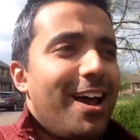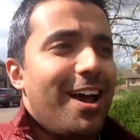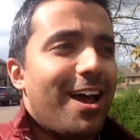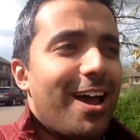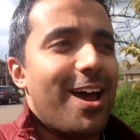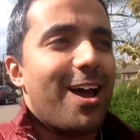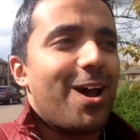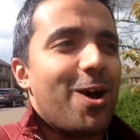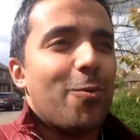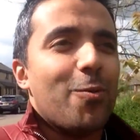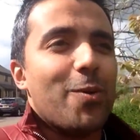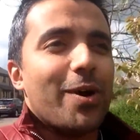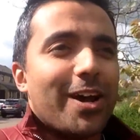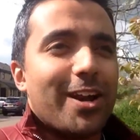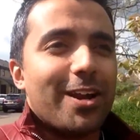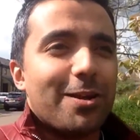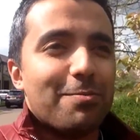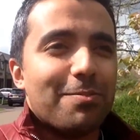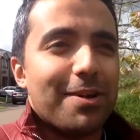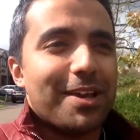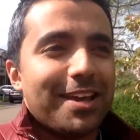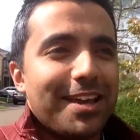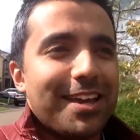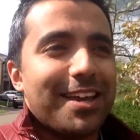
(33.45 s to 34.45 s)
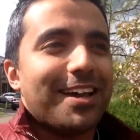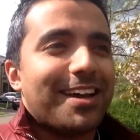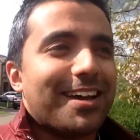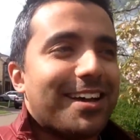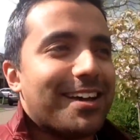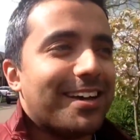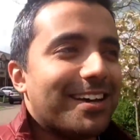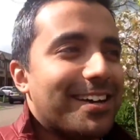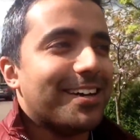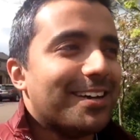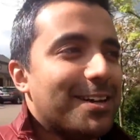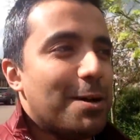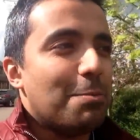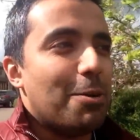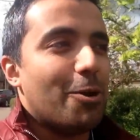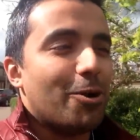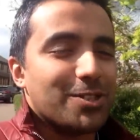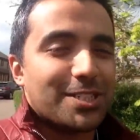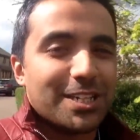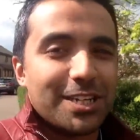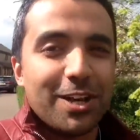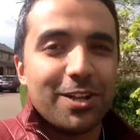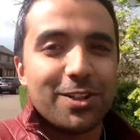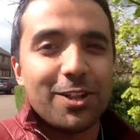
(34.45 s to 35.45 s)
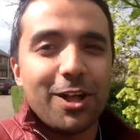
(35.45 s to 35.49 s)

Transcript: We're going to be posting a